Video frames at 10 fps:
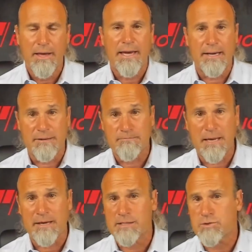And
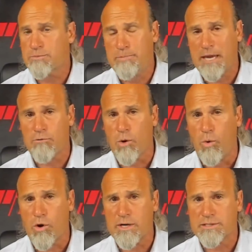it's being
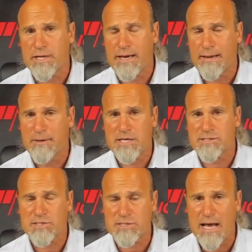rewarded today because
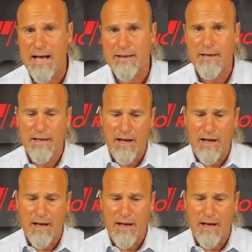the stock